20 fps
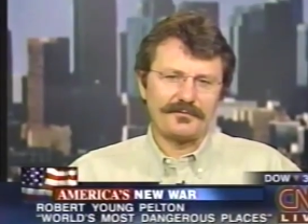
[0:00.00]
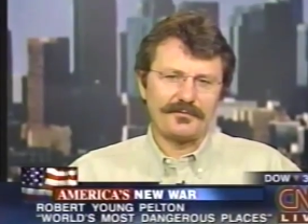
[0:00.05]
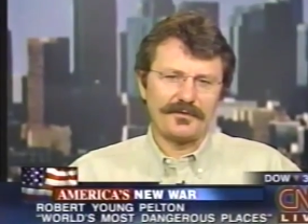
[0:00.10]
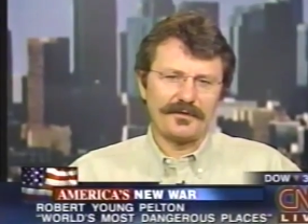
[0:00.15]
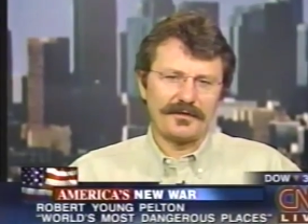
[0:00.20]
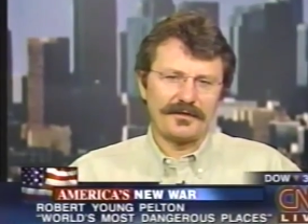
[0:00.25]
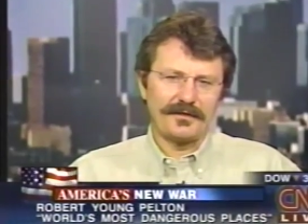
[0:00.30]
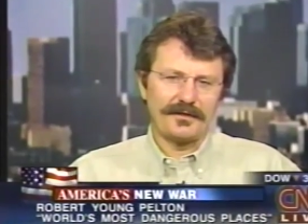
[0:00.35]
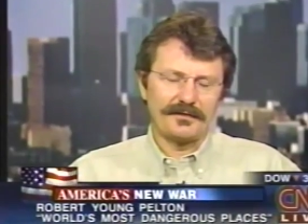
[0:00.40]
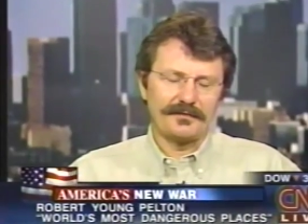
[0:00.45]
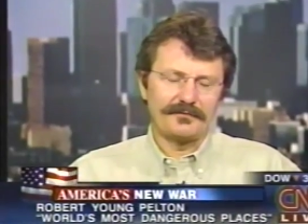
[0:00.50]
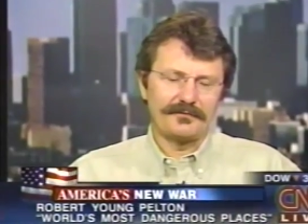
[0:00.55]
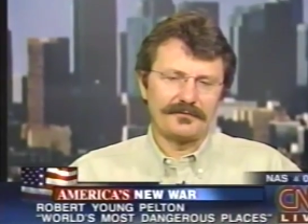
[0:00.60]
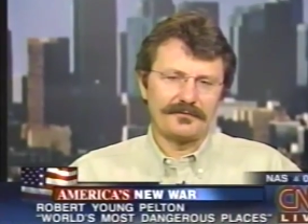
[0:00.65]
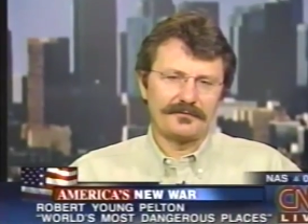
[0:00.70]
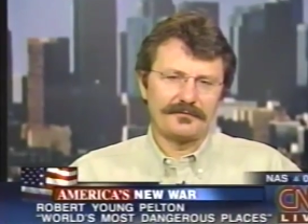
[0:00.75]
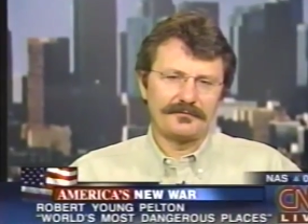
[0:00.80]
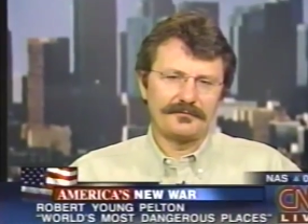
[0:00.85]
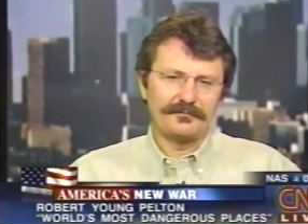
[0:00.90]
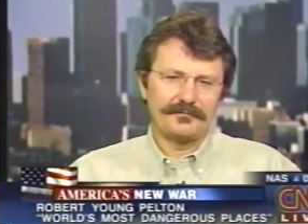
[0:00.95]
break out.
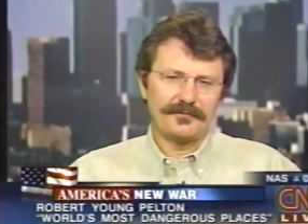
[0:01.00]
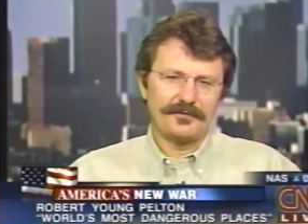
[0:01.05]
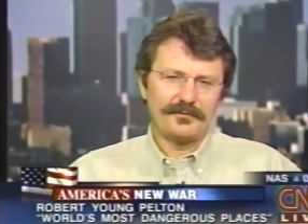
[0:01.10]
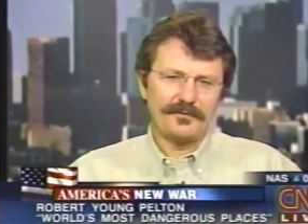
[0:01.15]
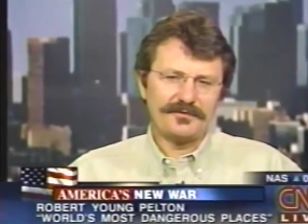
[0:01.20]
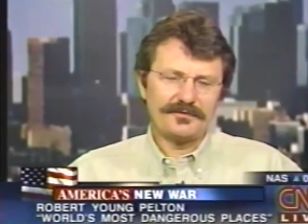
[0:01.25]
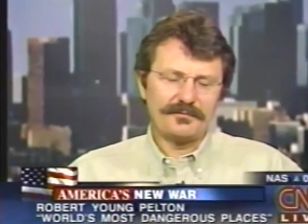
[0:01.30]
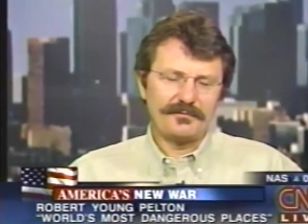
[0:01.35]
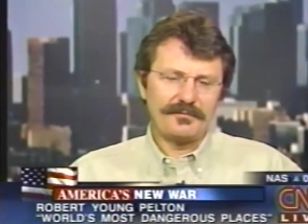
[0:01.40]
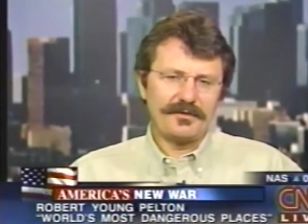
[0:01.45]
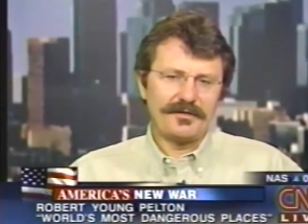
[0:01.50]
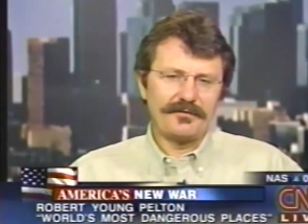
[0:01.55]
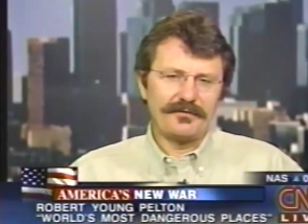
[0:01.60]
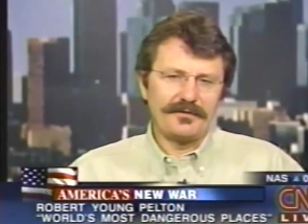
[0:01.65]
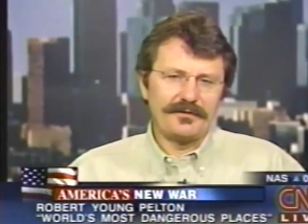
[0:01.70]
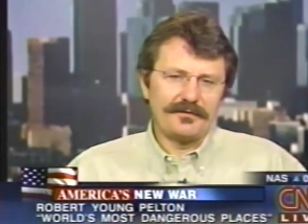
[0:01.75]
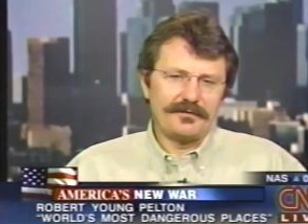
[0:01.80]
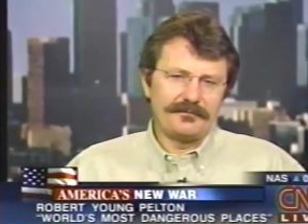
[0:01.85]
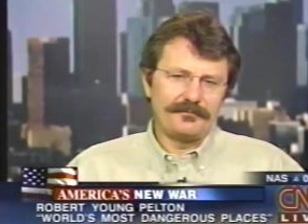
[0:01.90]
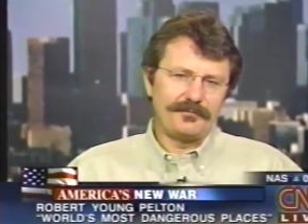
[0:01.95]
There, there was a
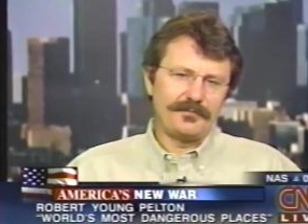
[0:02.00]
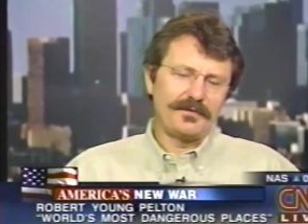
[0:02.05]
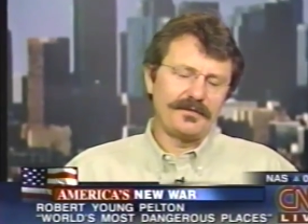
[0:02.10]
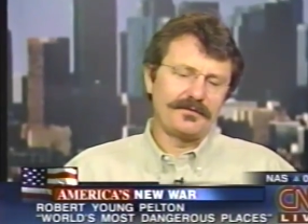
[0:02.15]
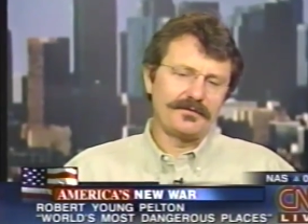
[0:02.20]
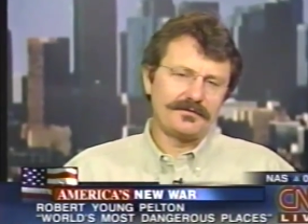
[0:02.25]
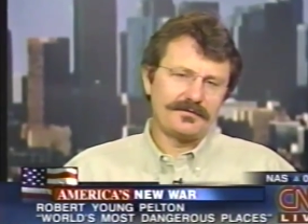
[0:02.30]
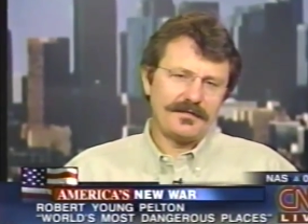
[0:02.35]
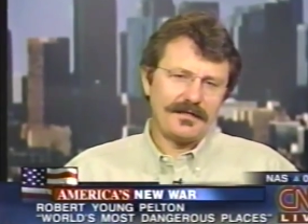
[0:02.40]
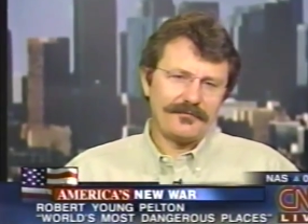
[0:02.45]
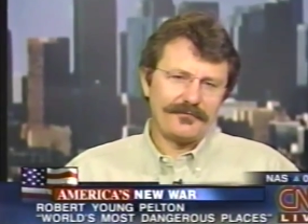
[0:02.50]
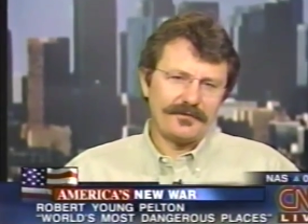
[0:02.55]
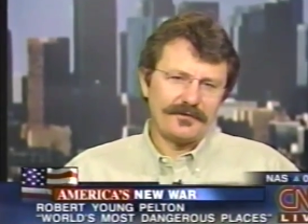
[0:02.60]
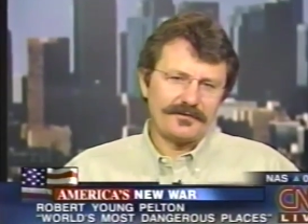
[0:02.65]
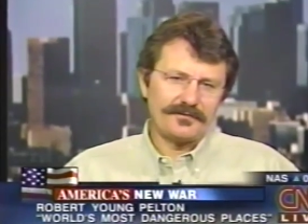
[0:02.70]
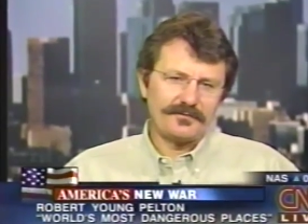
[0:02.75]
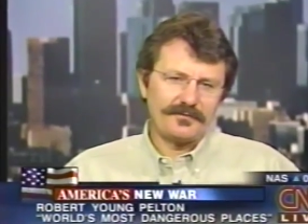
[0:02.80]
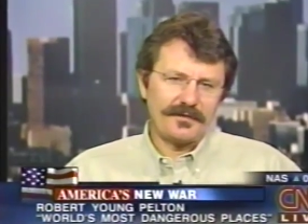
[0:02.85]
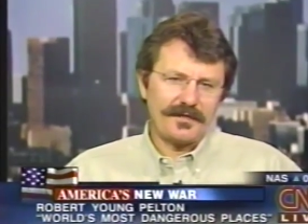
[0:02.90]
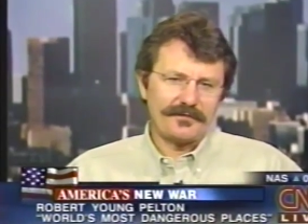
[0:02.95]
period in the
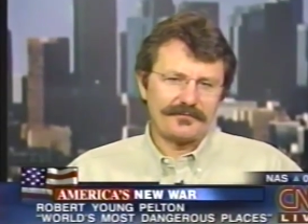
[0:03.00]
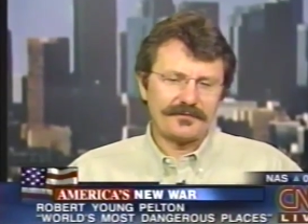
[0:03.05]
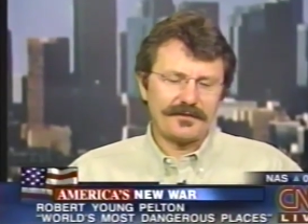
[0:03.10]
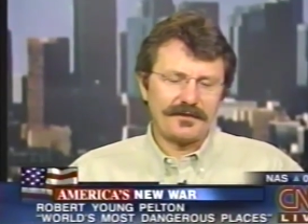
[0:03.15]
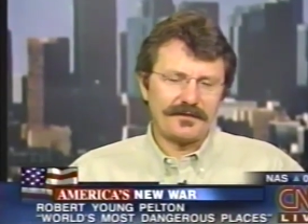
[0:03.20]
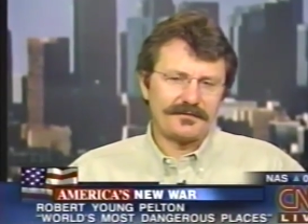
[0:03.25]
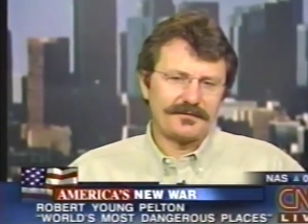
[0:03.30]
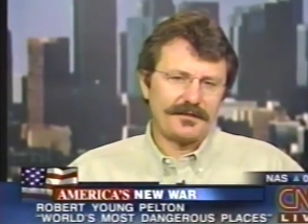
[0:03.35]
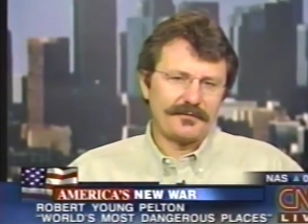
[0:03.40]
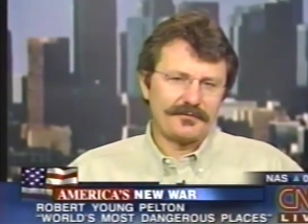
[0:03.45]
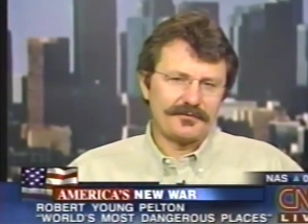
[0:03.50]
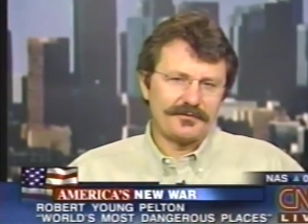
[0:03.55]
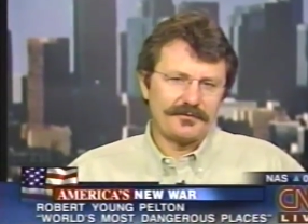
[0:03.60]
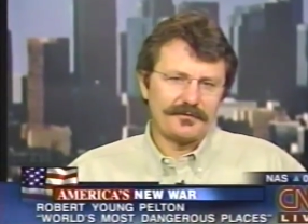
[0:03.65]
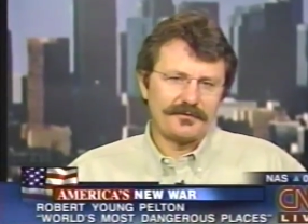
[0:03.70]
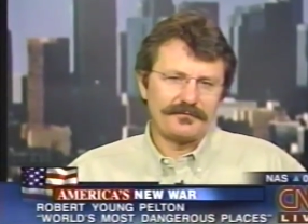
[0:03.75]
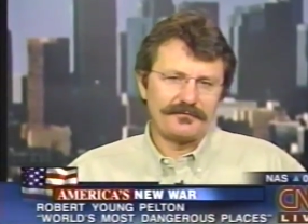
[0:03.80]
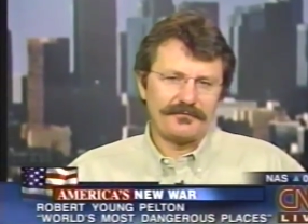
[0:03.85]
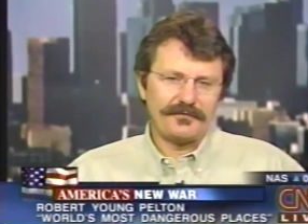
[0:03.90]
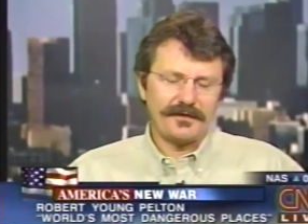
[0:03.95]
70s when Afghanistan was
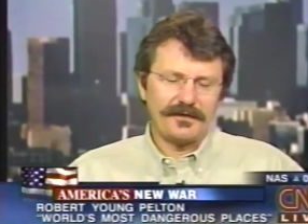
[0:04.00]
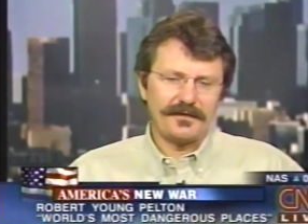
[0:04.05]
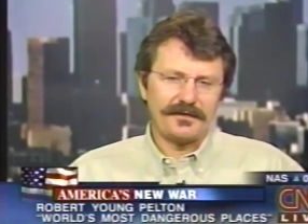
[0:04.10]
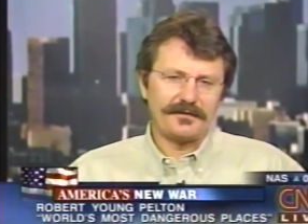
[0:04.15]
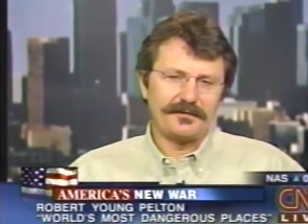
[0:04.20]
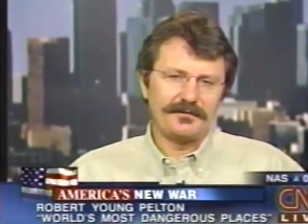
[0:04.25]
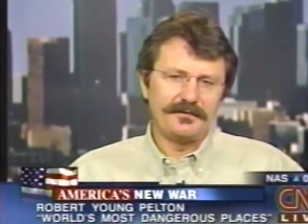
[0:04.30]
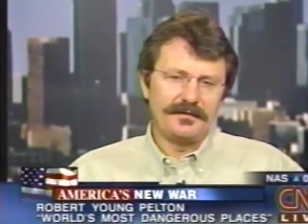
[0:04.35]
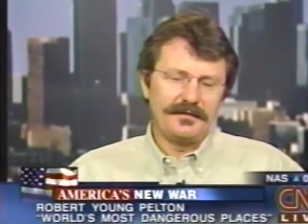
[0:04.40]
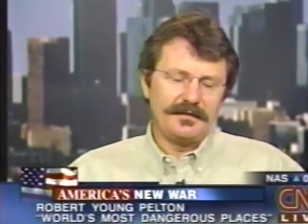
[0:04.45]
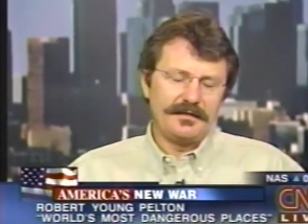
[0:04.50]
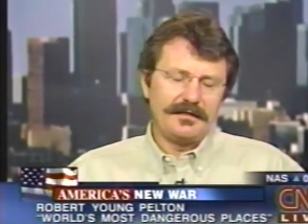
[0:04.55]
doing fine,